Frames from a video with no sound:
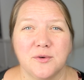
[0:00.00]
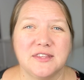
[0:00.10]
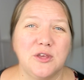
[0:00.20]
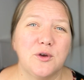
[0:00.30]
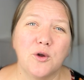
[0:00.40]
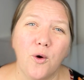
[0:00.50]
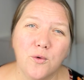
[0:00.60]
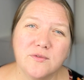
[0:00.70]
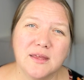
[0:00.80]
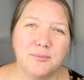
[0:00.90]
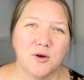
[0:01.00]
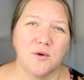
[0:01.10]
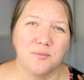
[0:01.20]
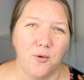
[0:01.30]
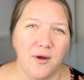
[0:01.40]
that you could only book
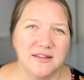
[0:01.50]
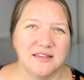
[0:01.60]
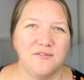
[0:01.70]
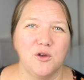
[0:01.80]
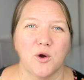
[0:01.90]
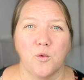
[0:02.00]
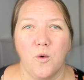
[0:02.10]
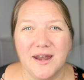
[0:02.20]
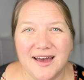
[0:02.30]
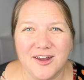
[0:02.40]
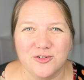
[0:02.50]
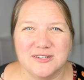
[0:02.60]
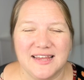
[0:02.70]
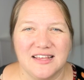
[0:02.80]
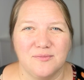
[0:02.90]
with points if you were 100
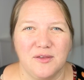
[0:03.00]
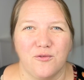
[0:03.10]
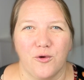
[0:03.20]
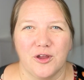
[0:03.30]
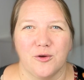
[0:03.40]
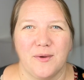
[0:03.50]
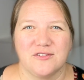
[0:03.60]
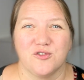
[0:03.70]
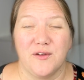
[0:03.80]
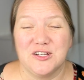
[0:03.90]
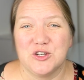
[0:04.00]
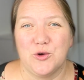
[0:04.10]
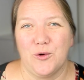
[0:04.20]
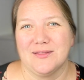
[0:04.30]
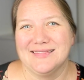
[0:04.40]
days before your reservation
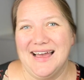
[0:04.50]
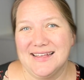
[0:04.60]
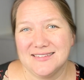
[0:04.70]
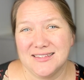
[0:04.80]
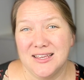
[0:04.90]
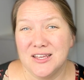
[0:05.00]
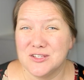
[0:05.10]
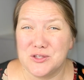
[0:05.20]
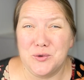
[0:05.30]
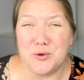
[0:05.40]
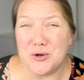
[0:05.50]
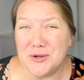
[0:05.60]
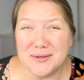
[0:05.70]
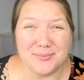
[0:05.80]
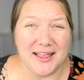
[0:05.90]
or less, so you
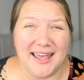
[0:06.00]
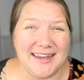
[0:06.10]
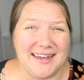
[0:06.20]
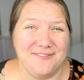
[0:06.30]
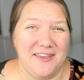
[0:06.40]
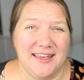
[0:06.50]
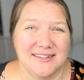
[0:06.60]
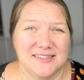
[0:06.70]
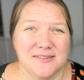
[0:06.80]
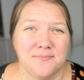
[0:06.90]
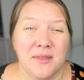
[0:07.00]
couldn't plan in advance.